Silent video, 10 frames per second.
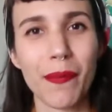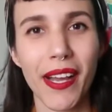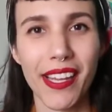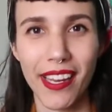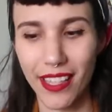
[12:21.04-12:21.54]

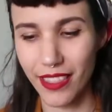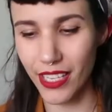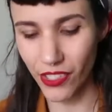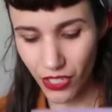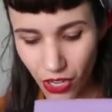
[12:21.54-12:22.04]
But
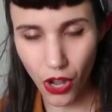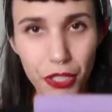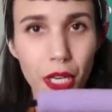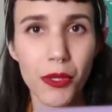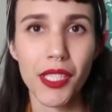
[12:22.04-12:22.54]
these are
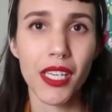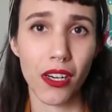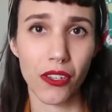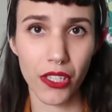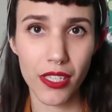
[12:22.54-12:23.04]
called cozy
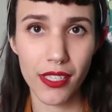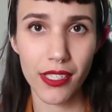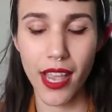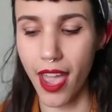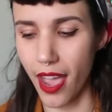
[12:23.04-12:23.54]

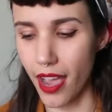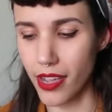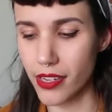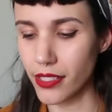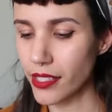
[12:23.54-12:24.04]
curlers
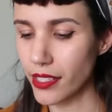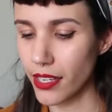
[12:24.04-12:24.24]
and